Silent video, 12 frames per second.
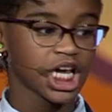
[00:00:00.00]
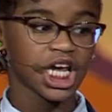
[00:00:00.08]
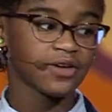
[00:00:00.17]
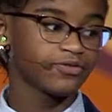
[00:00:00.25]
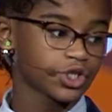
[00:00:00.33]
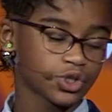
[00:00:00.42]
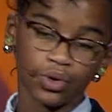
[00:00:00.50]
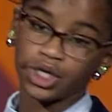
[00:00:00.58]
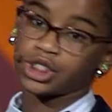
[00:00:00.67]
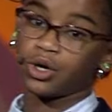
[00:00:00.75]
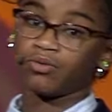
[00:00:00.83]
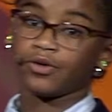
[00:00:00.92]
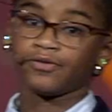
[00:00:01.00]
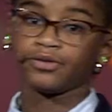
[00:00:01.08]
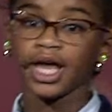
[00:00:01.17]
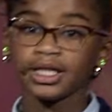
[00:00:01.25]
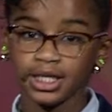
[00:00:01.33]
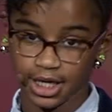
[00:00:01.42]
If the stories don't
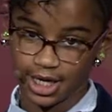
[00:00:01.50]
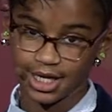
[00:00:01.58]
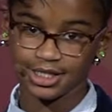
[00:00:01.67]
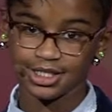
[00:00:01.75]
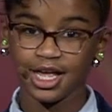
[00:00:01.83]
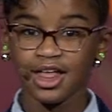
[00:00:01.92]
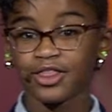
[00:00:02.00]
reflect the kids,